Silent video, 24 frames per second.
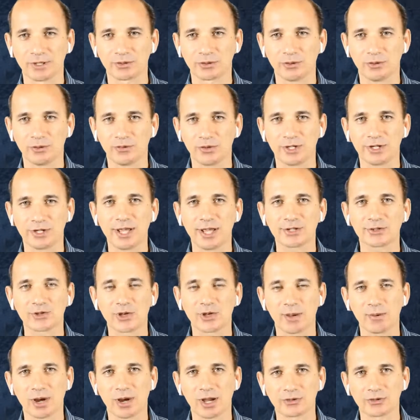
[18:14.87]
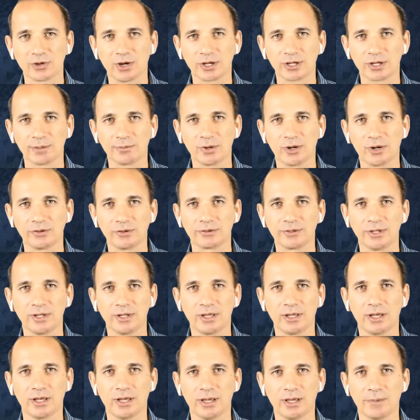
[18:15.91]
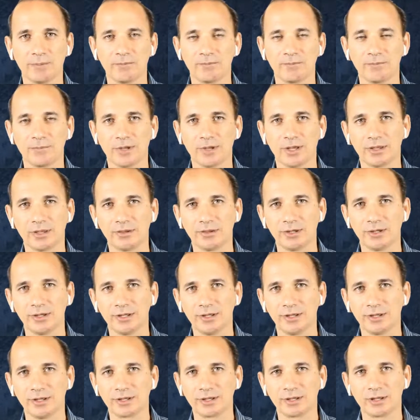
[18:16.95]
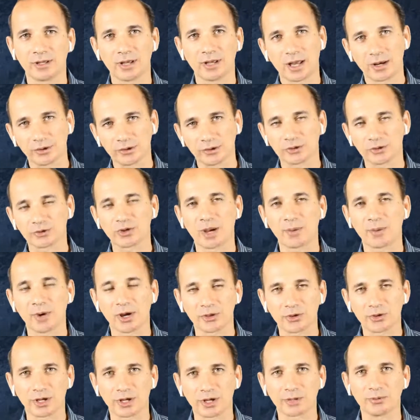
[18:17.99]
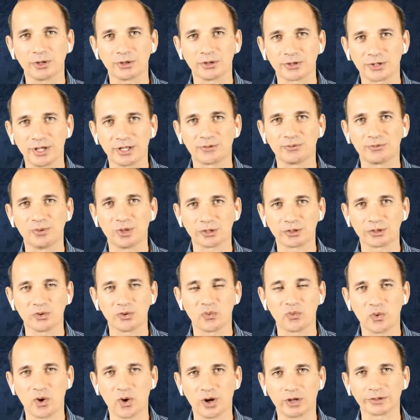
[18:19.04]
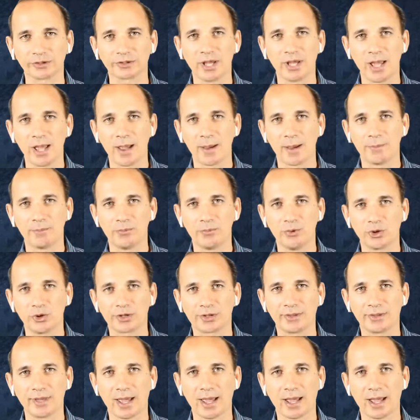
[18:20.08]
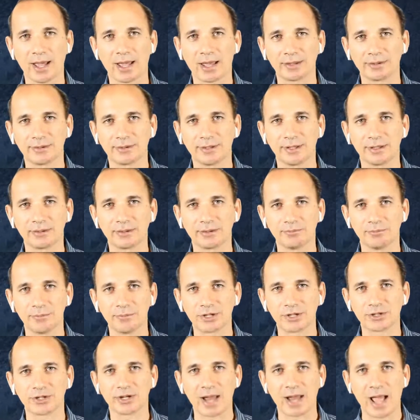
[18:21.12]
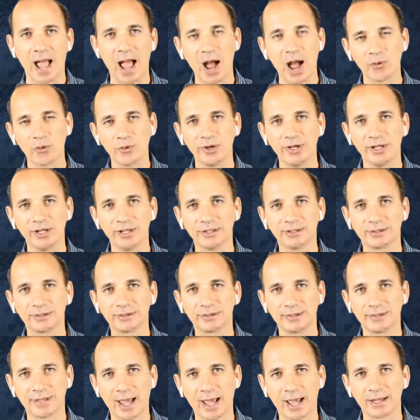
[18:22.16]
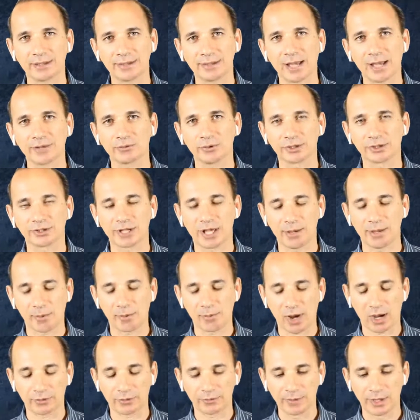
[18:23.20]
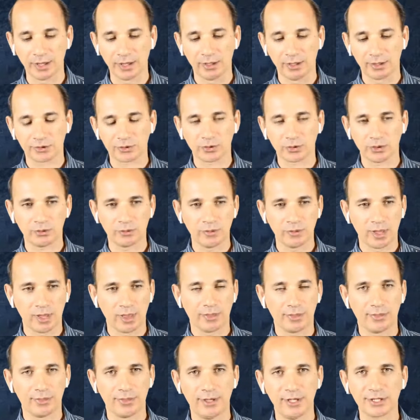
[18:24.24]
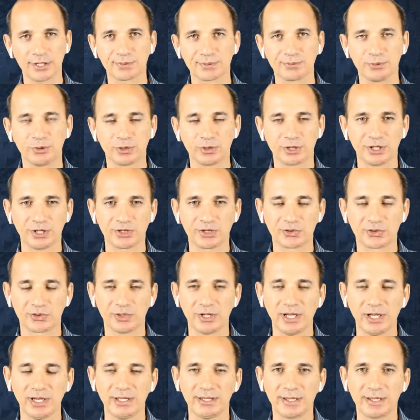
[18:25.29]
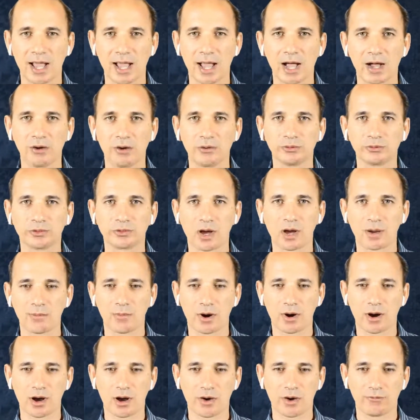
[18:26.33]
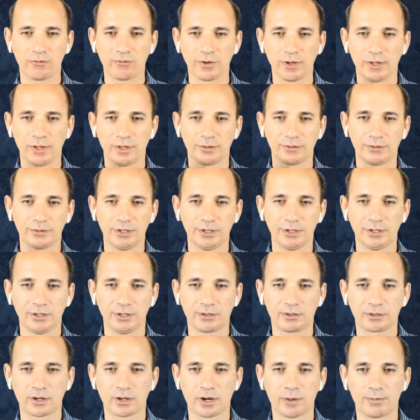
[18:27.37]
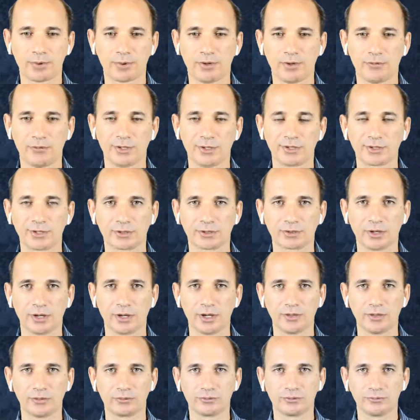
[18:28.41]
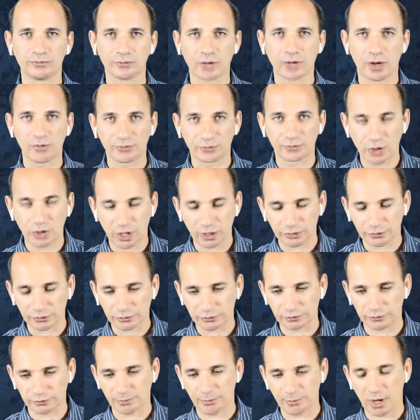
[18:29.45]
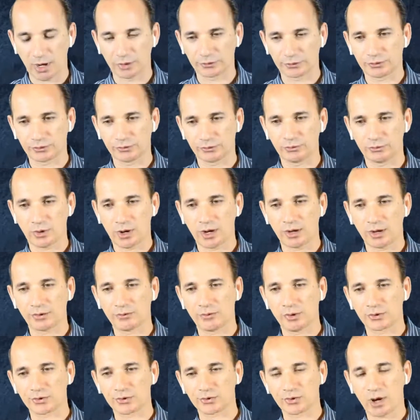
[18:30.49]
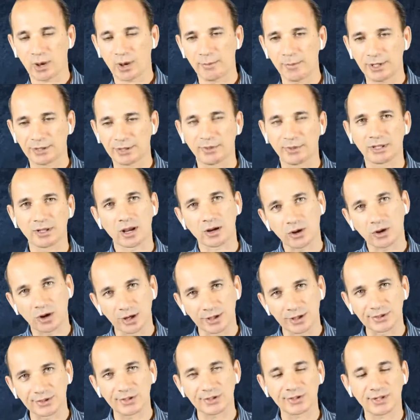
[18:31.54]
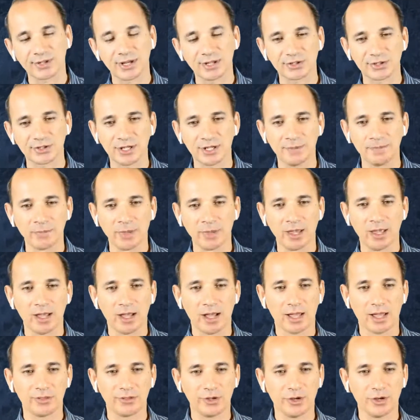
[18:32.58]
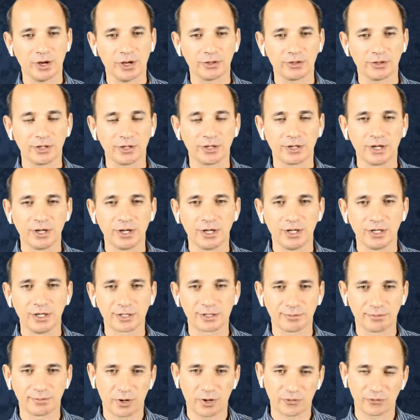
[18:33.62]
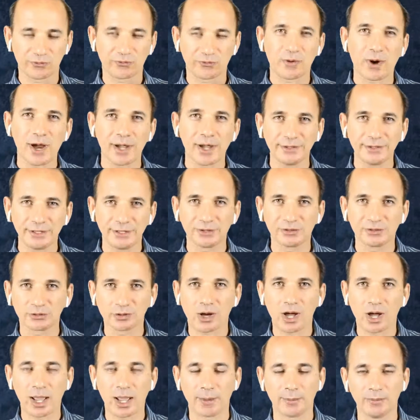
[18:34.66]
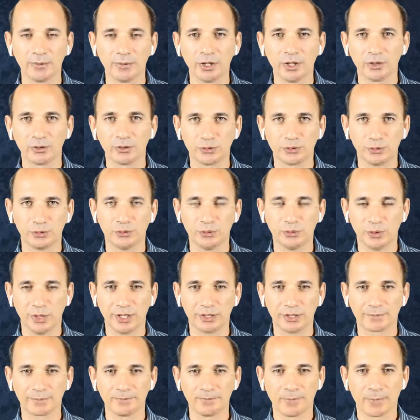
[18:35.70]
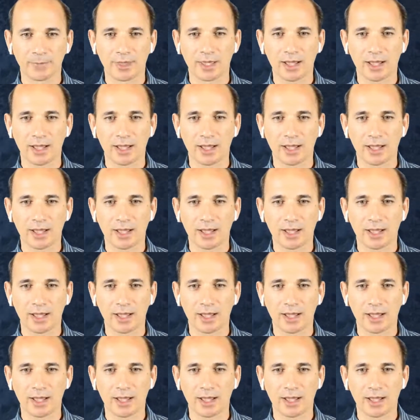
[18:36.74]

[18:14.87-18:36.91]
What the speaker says: So for next time I talk about another time I talk about Get What You Want book, that and then mention how that one came about. So this book is really the outcome of the couple of weeks that I've talked about. One was commitment and consistency, and the other is about finding time to do it.